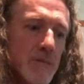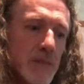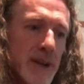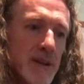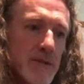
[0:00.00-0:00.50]

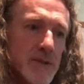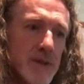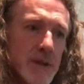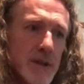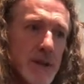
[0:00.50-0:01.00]
He was
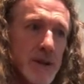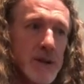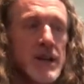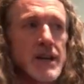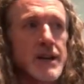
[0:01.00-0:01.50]

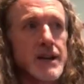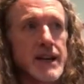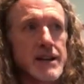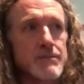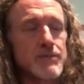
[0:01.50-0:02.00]

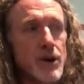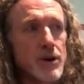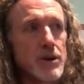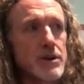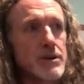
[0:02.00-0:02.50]
at a
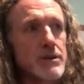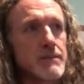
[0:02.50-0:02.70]
bar.